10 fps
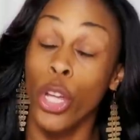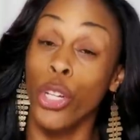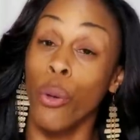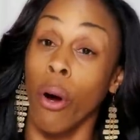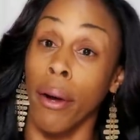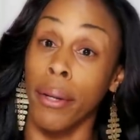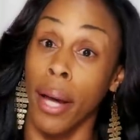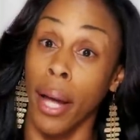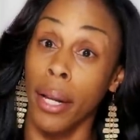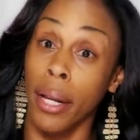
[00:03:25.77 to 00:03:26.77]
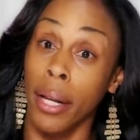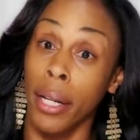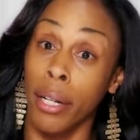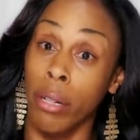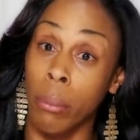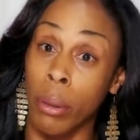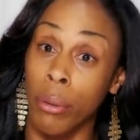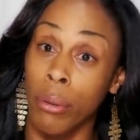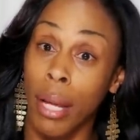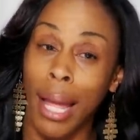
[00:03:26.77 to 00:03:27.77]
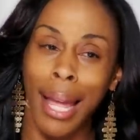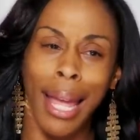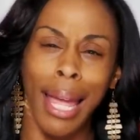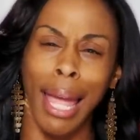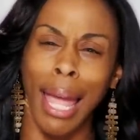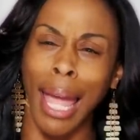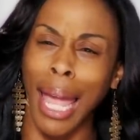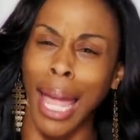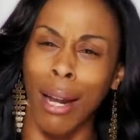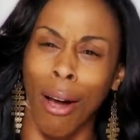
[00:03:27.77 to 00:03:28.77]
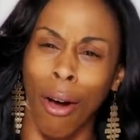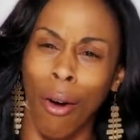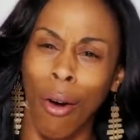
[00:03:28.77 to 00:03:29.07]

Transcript: You are not a good criminal. At all.